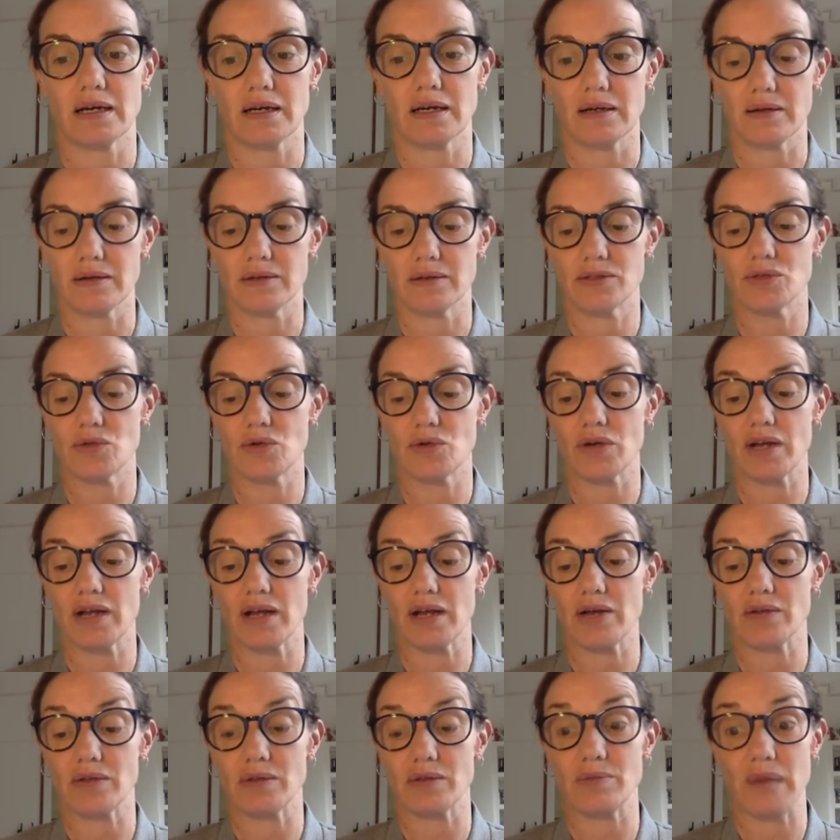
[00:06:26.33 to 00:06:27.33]
sorted
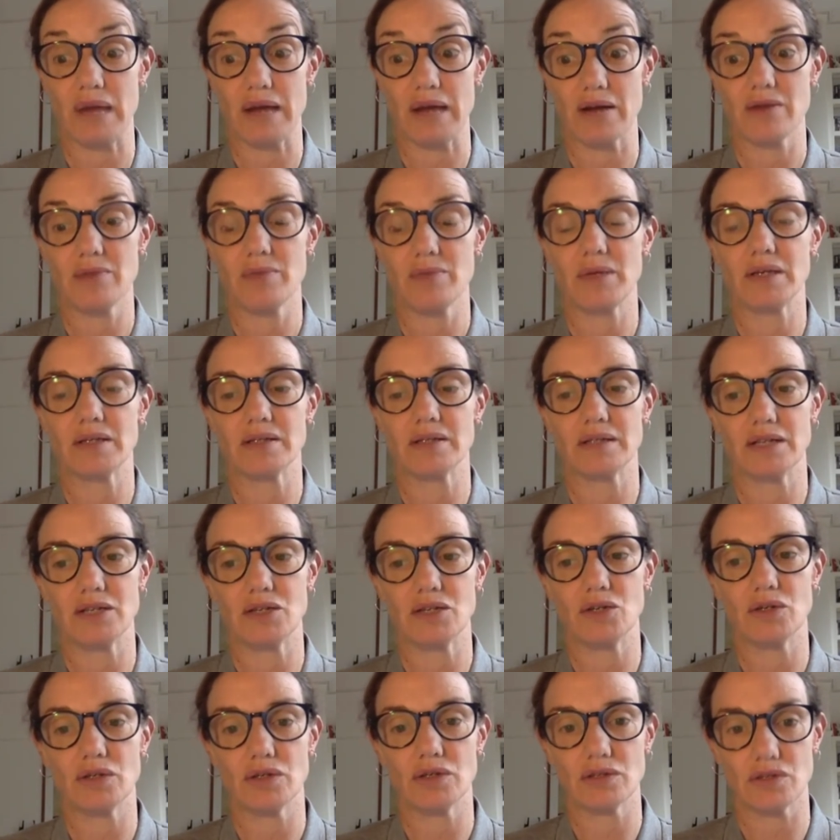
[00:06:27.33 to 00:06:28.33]
out, the better, because then
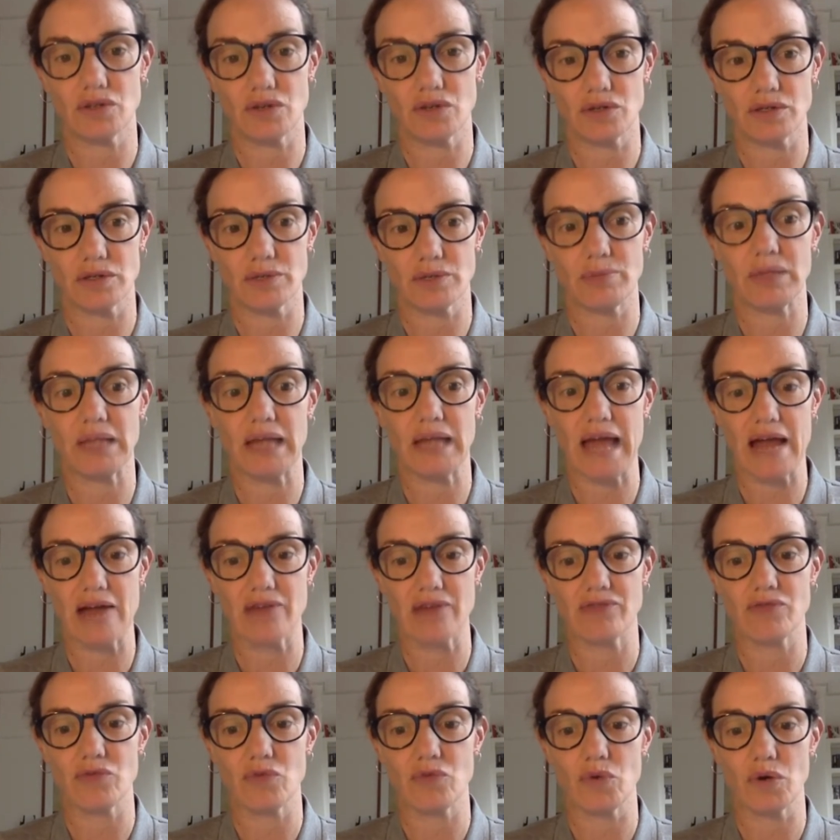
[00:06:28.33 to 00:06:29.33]
you can start to plan
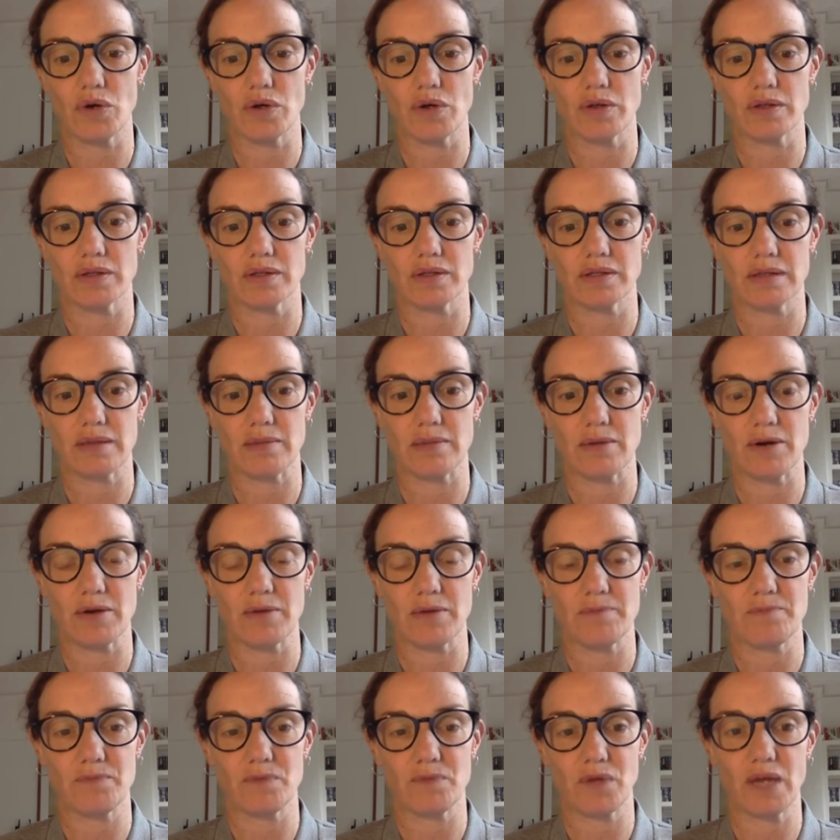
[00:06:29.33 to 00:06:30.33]
for the summer.
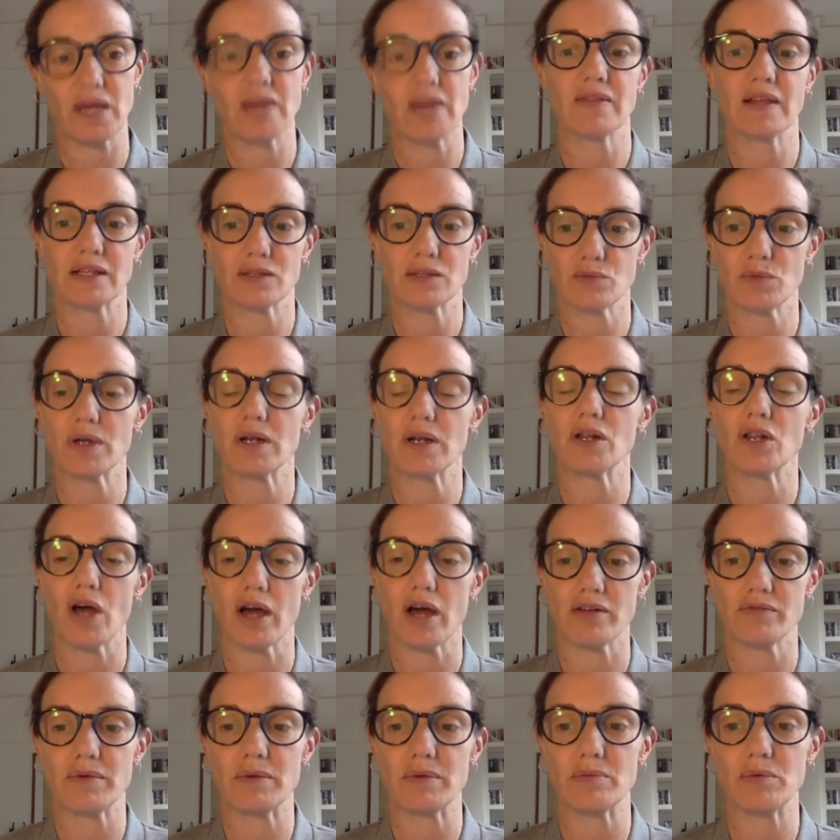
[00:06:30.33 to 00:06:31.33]
Okay, and that's when a
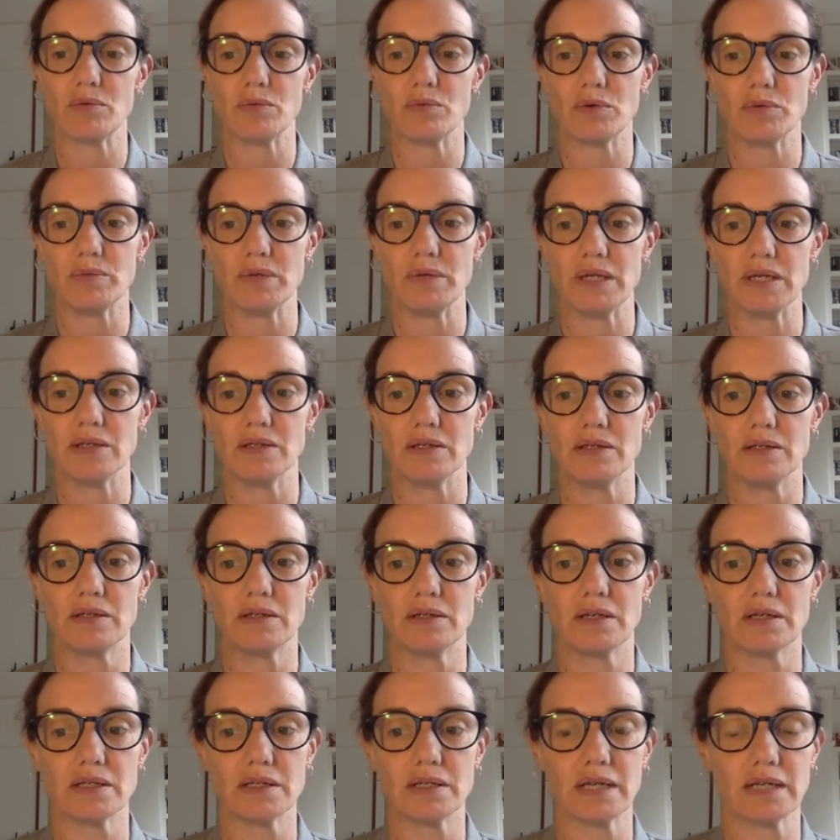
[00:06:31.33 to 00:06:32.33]
lot of people will be
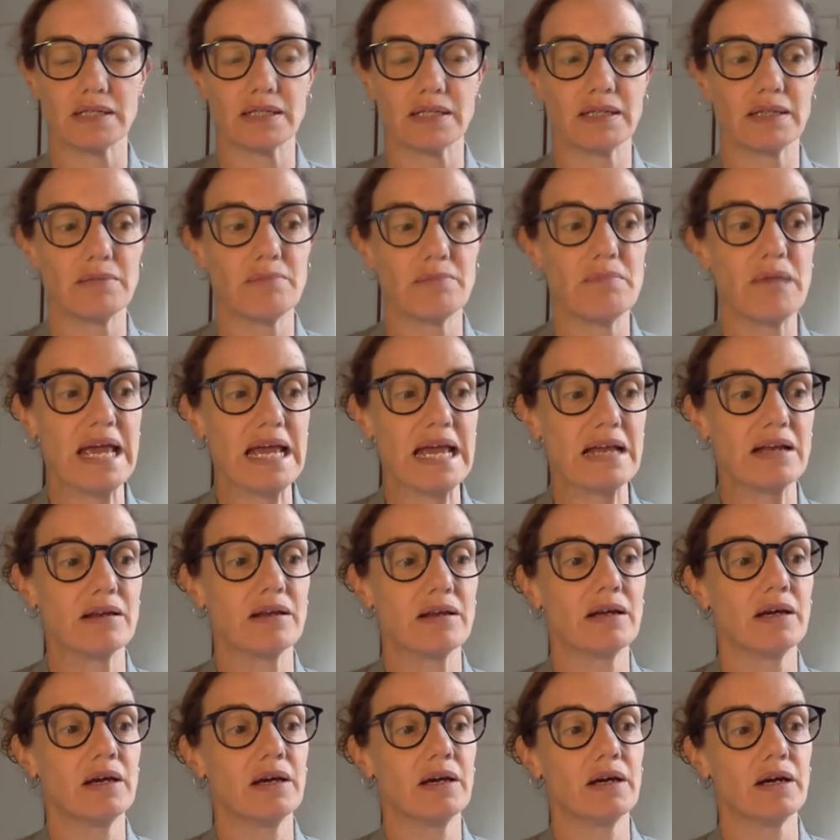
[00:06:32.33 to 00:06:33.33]
conducting the main
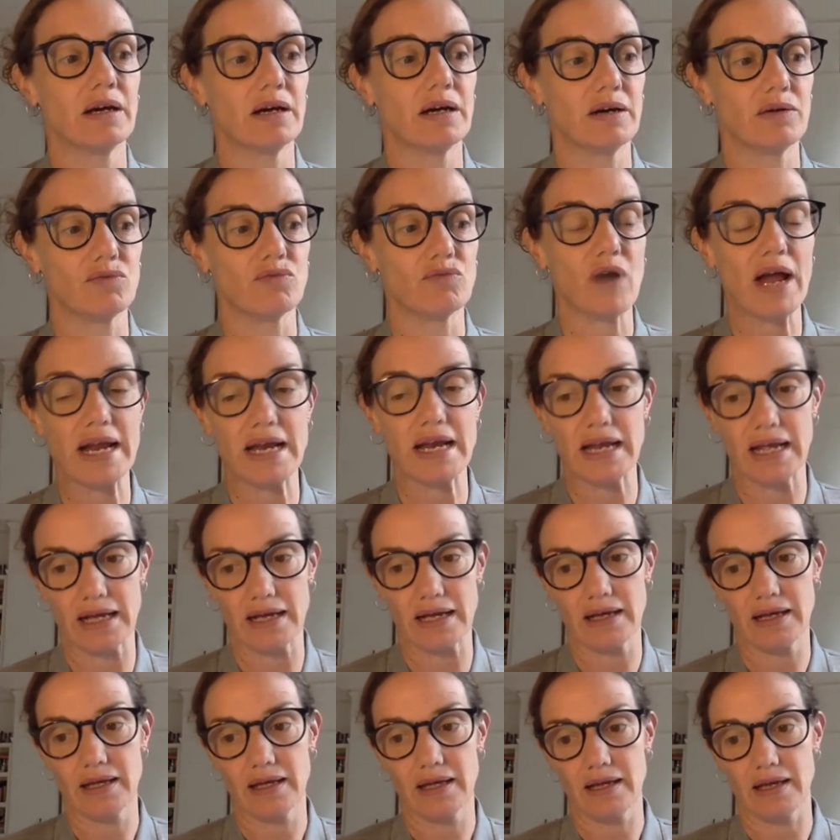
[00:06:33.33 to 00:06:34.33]
writing
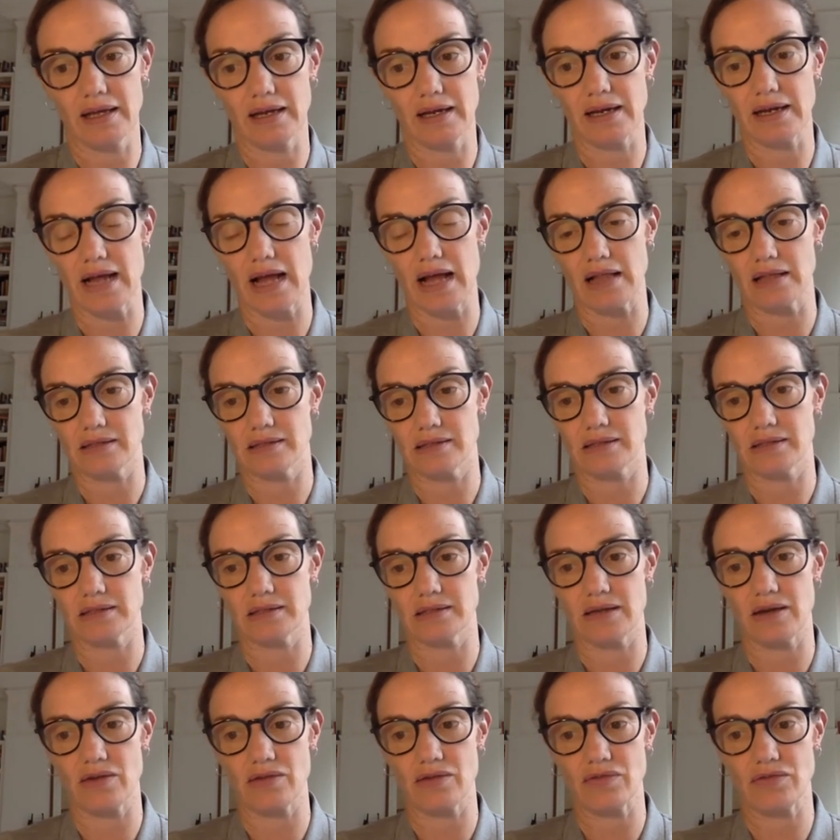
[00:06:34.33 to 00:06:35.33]
and analysis
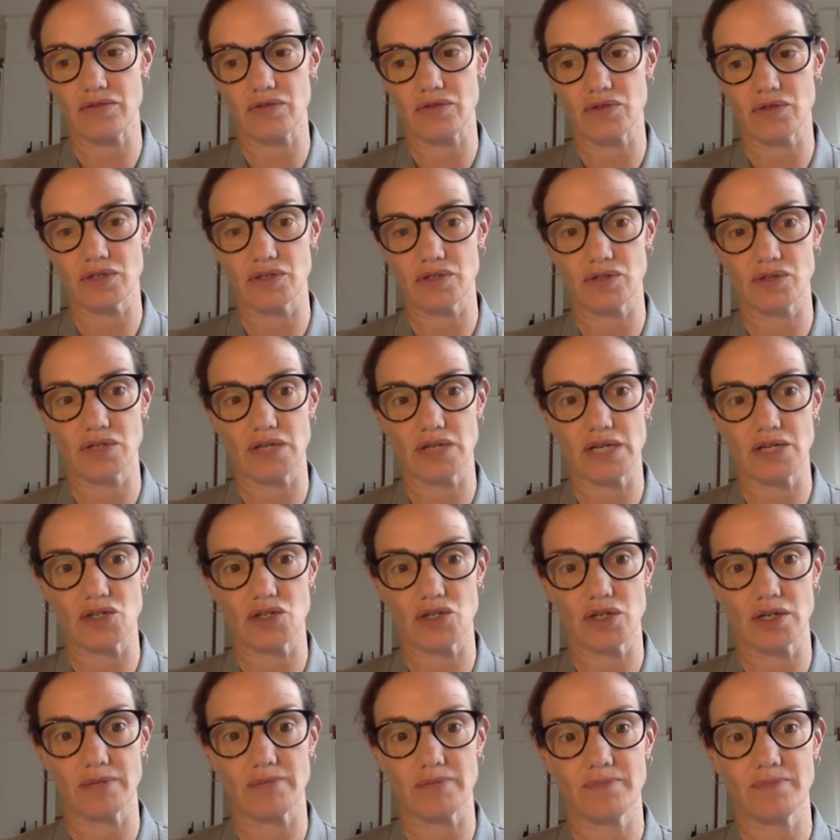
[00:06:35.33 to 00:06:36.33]
of their
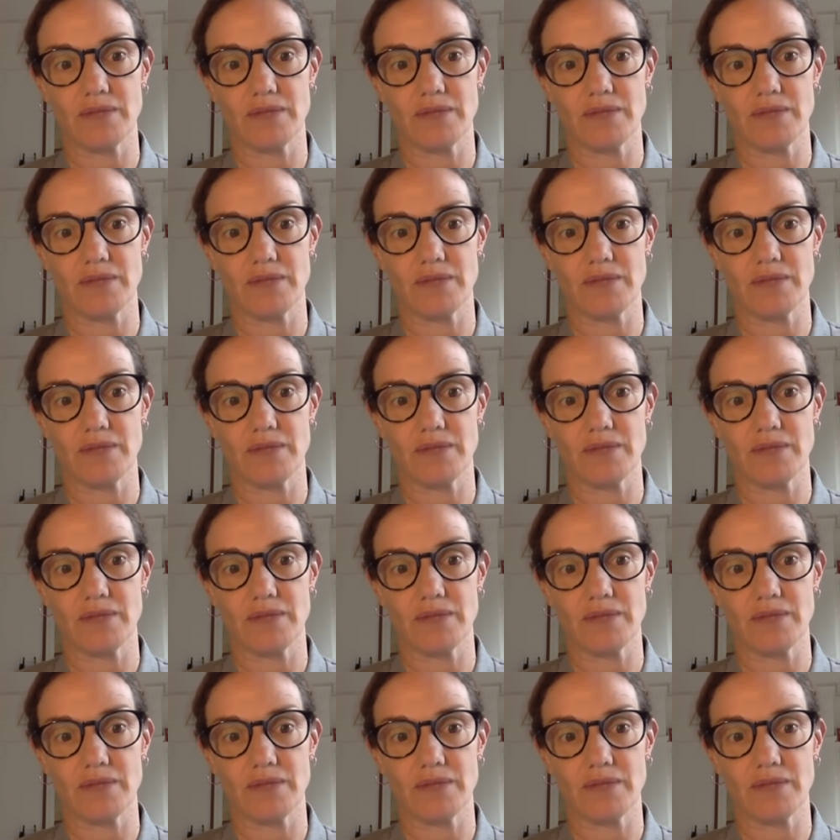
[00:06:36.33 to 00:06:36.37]
dissertation.